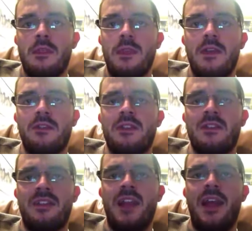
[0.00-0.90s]
That's going
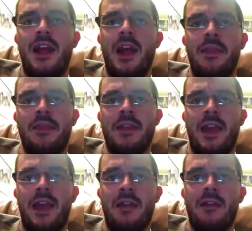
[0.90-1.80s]
to stay on the
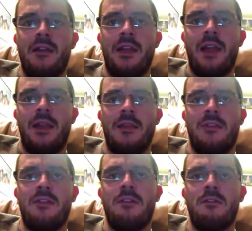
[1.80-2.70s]
air and
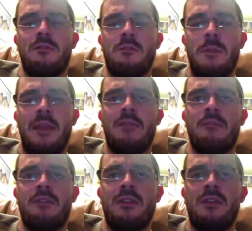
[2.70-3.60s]
still remain
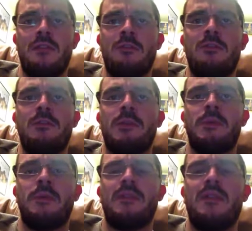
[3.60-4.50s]
within the YouTube
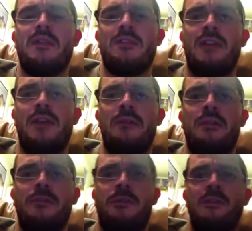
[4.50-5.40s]
community, so have
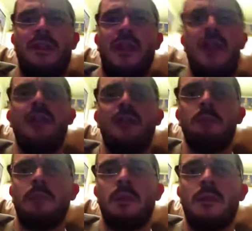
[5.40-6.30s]
no fear there.
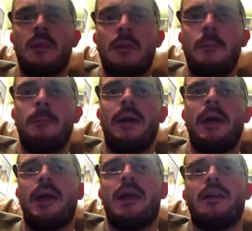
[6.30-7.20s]

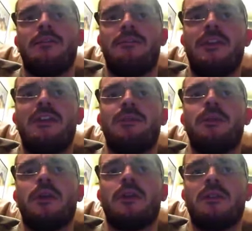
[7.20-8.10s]
My
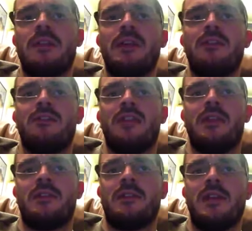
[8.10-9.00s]
Facebook links
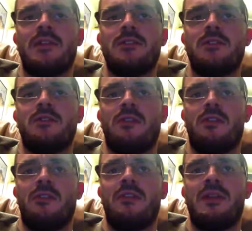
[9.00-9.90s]
and connections are
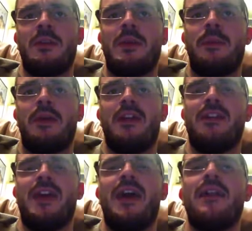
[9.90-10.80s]
still going to be a part of
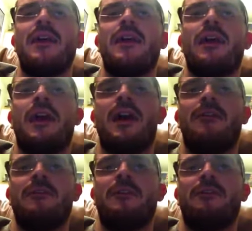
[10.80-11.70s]
that.
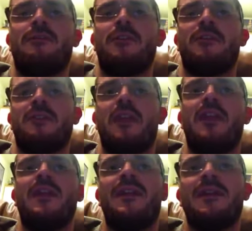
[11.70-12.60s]
Have no fear
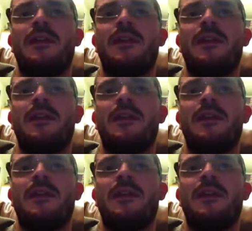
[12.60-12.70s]
there.